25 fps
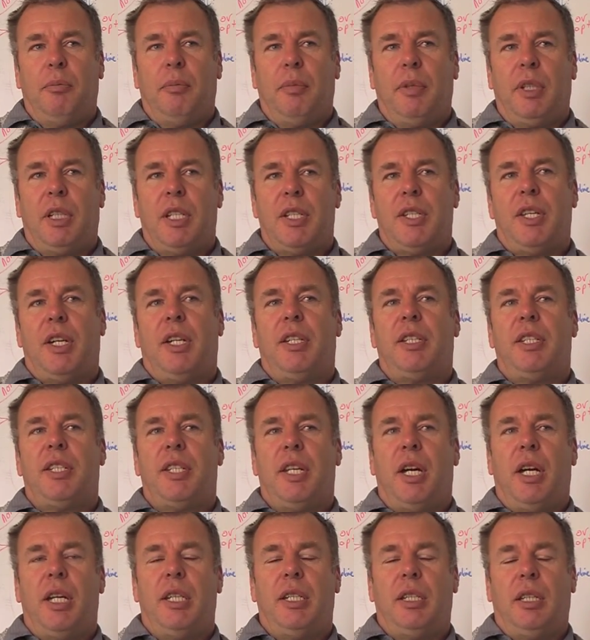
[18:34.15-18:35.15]
because I
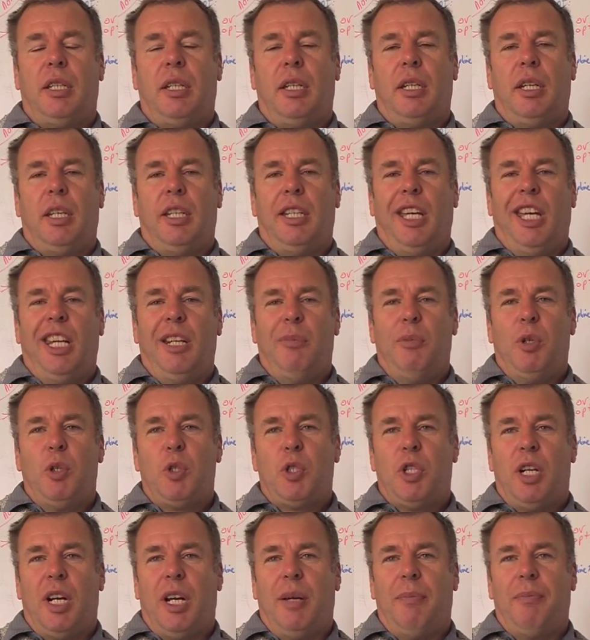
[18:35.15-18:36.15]
designed an animal
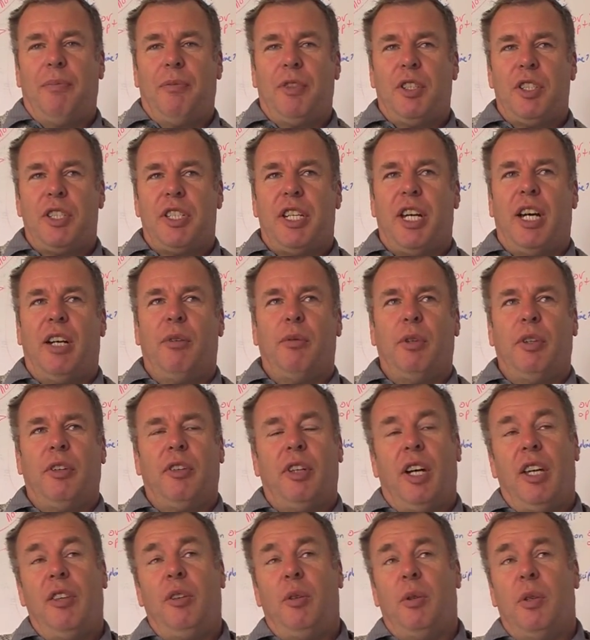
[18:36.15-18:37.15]
trap to start with.
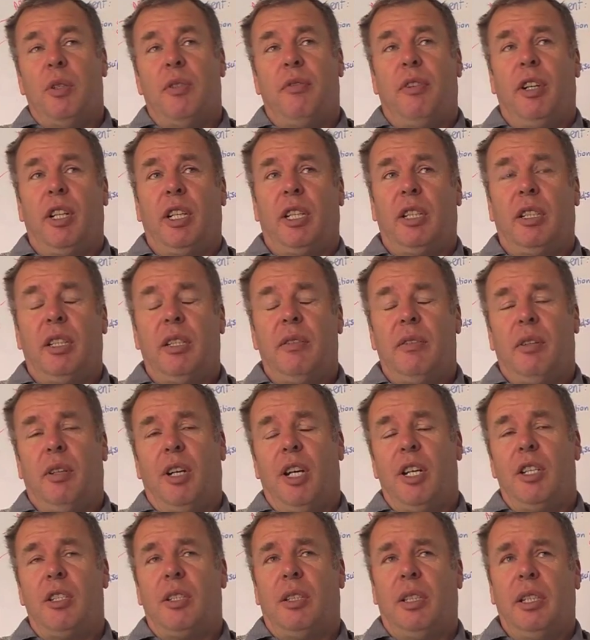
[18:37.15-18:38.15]
I thought it was very clever
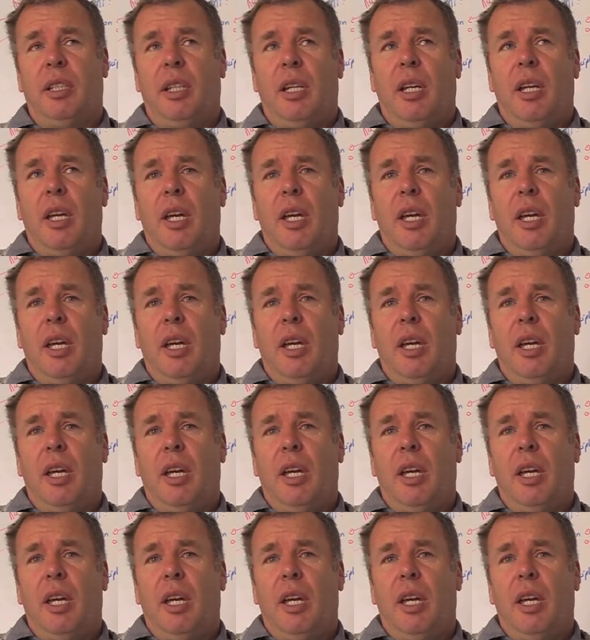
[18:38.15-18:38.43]
actually,